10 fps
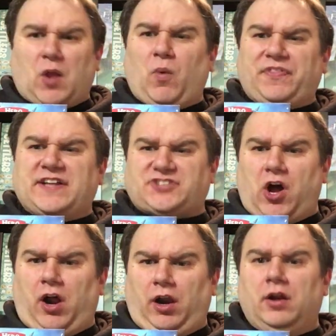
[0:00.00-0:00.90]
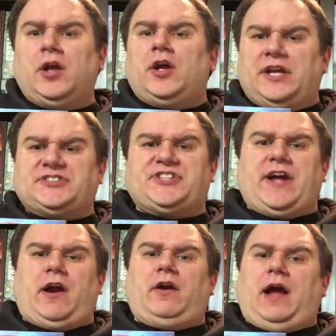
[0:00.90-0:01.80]
What these are is
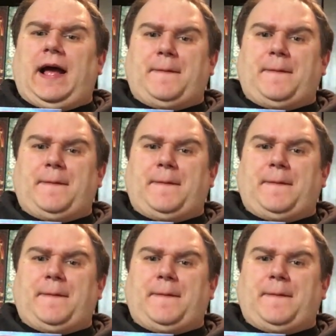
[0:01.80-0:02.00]
they're